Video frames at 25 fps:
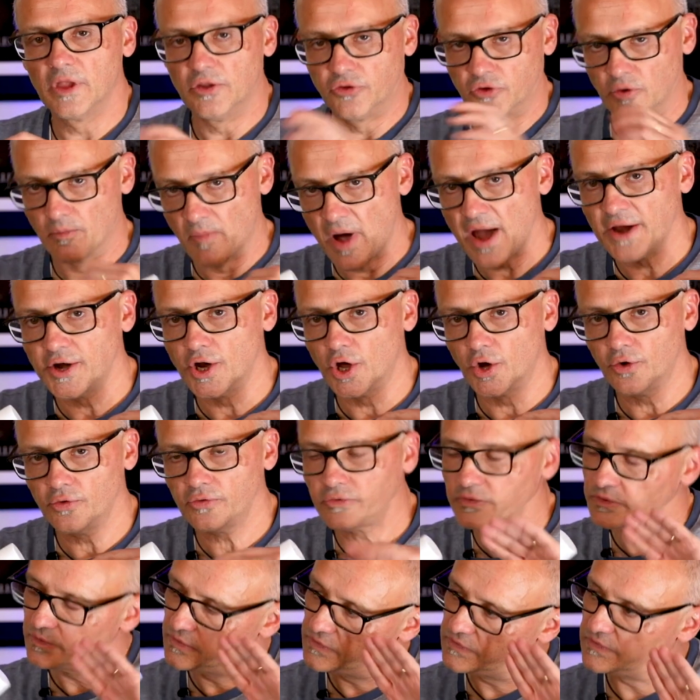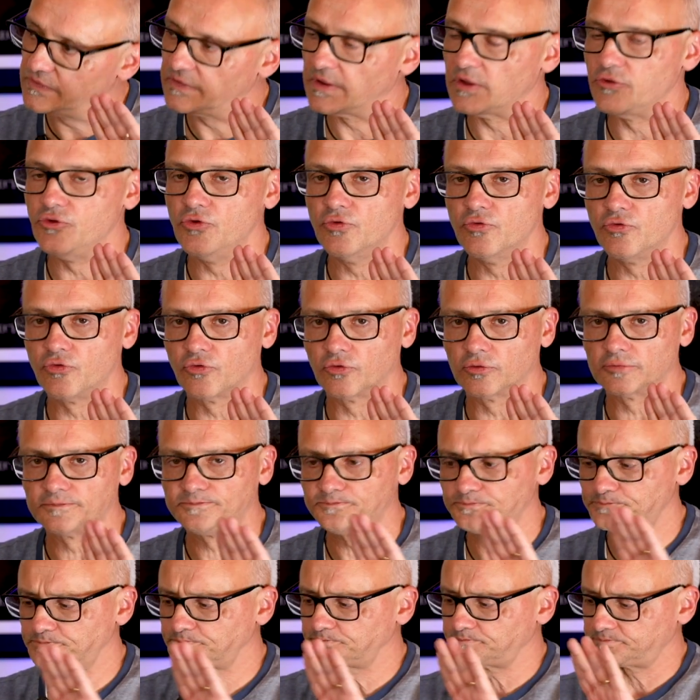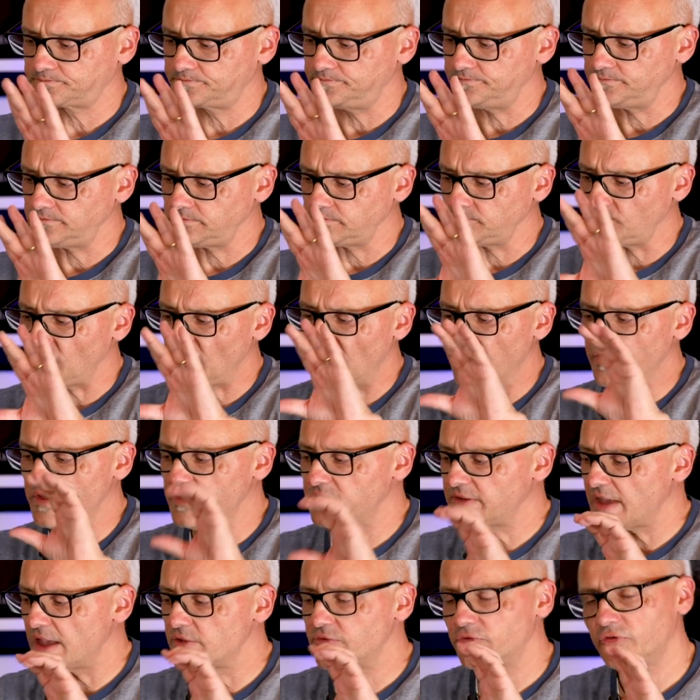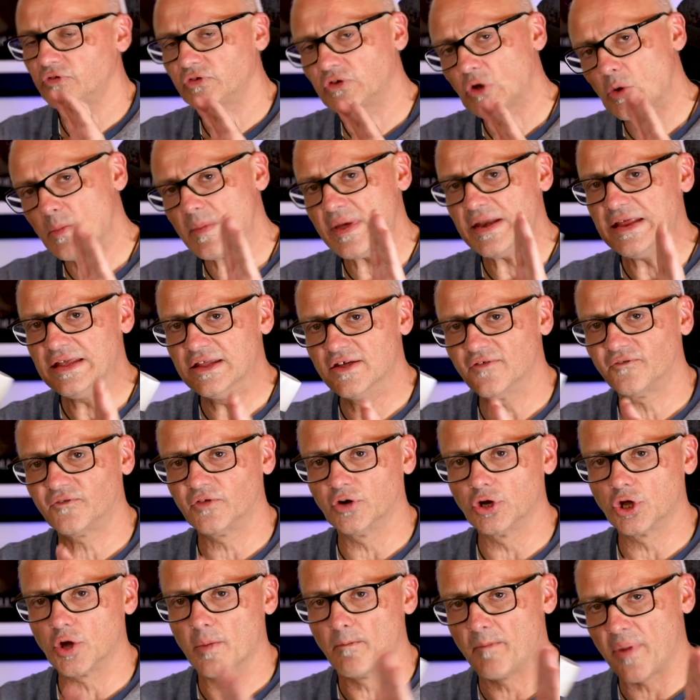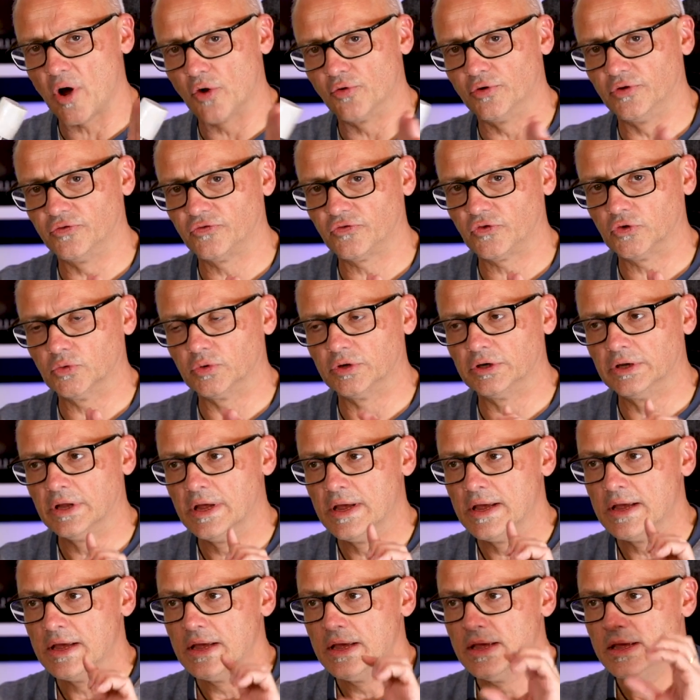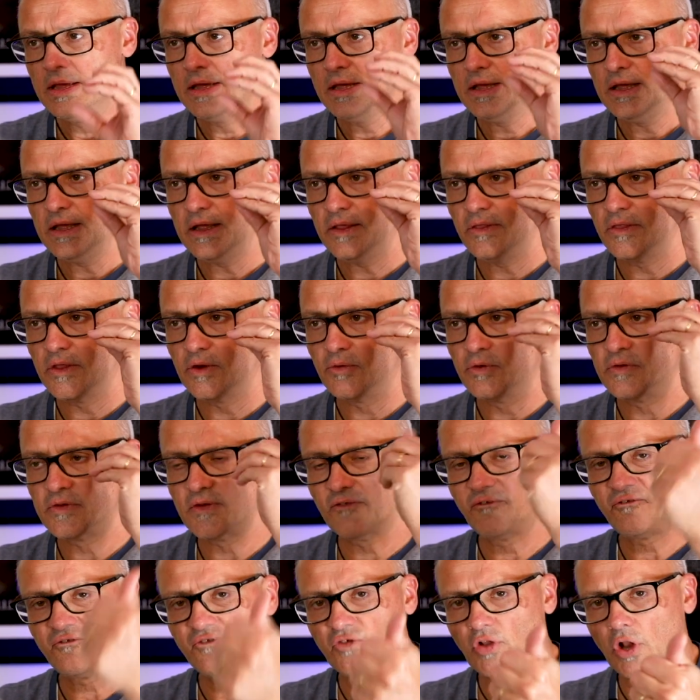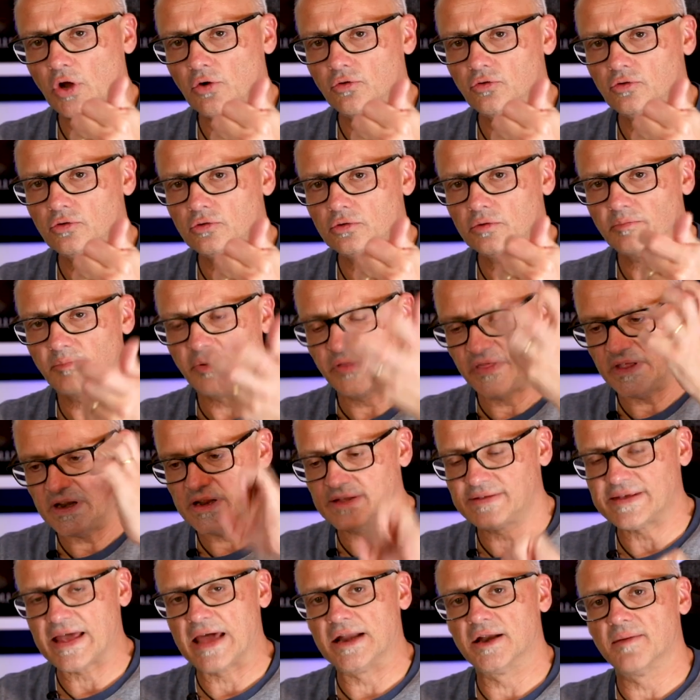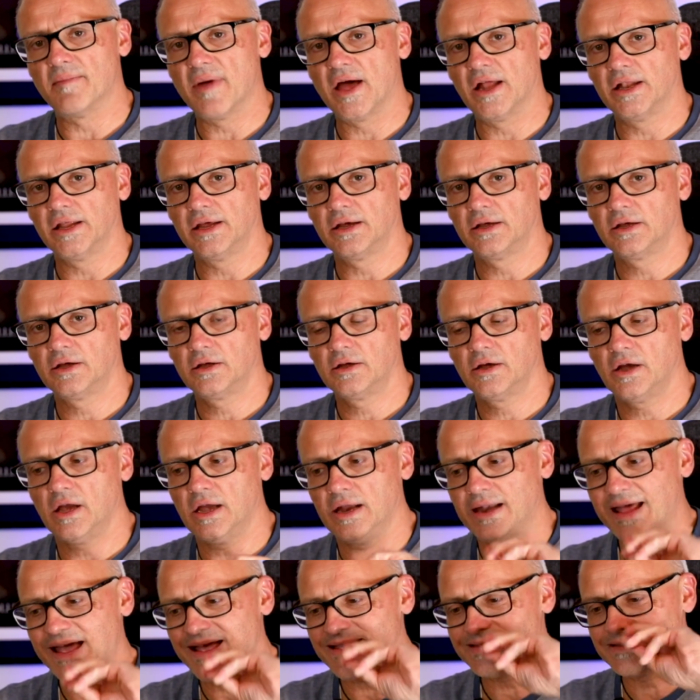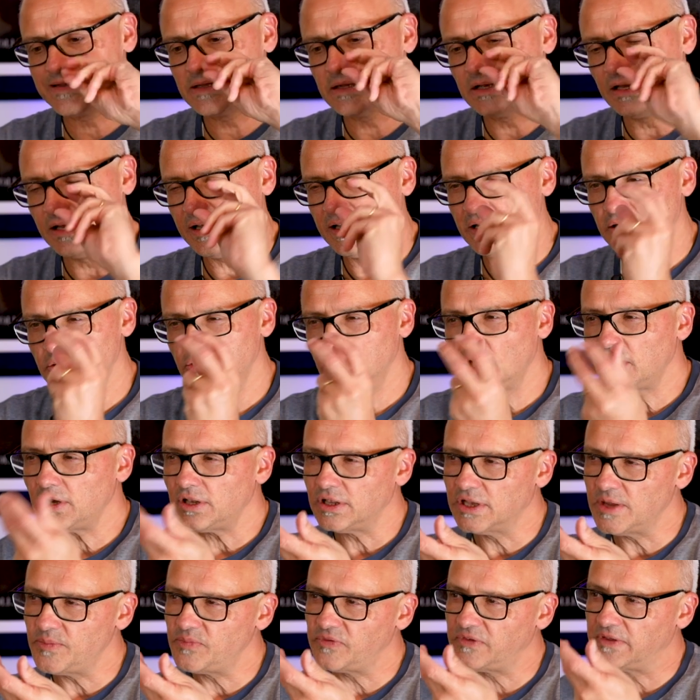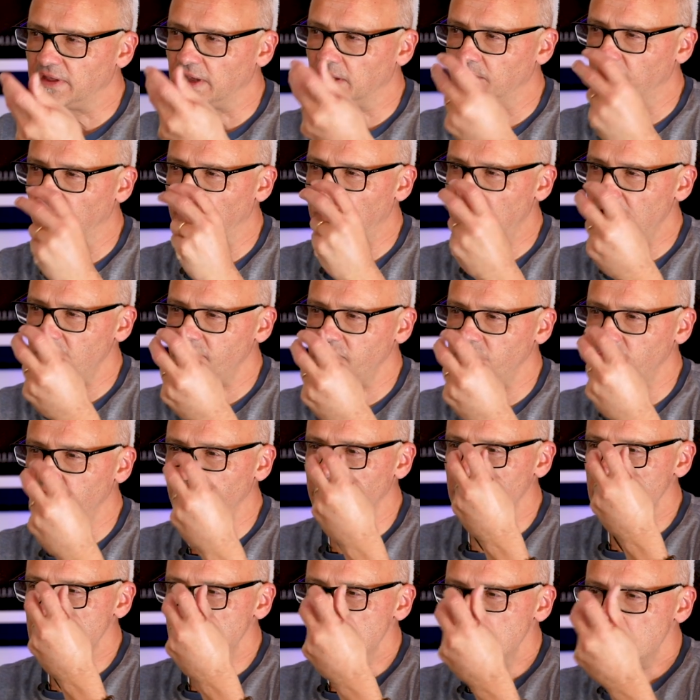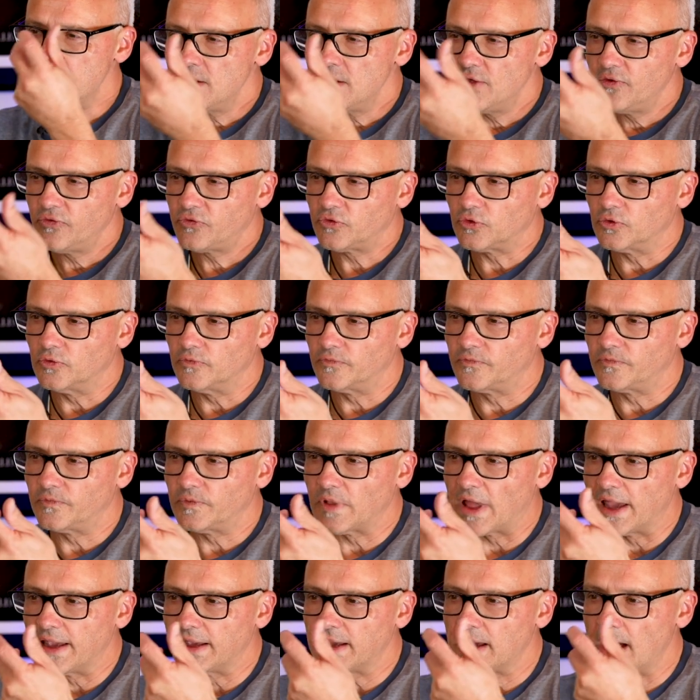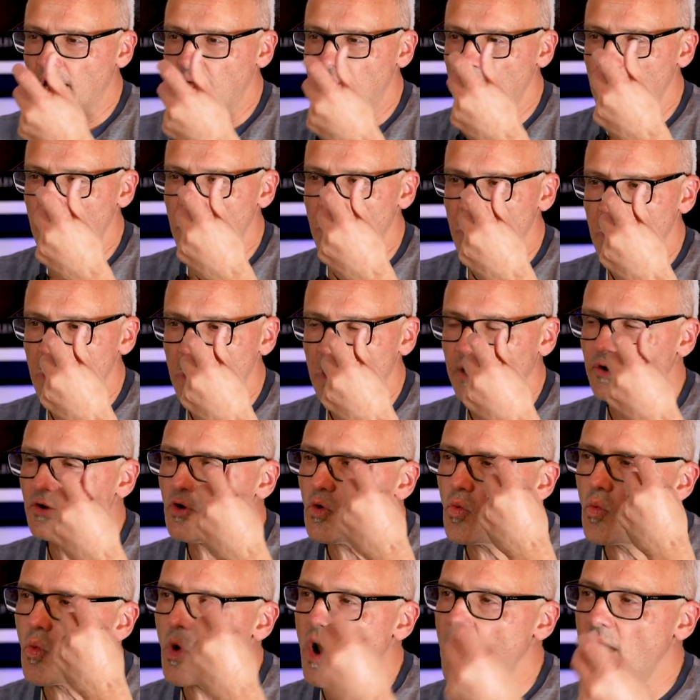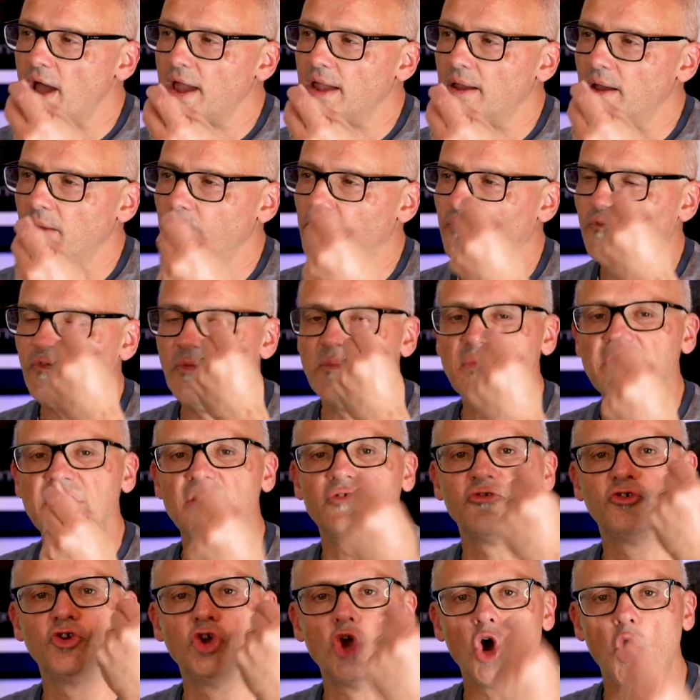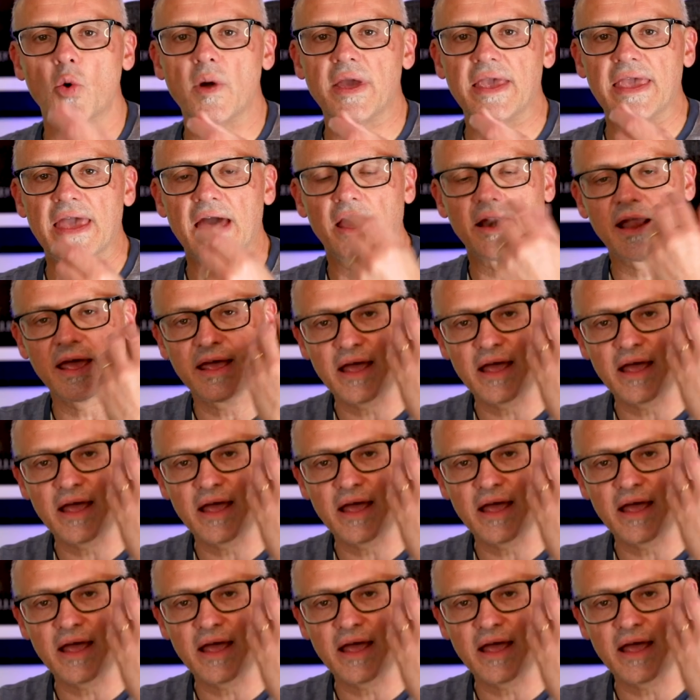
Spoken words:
To my nose, this is unusual. This has so many different components to it. there is a floral, but then it's animalic. It has a, not lipstick, but it has this sort of like, I don't know why, for me it's going out.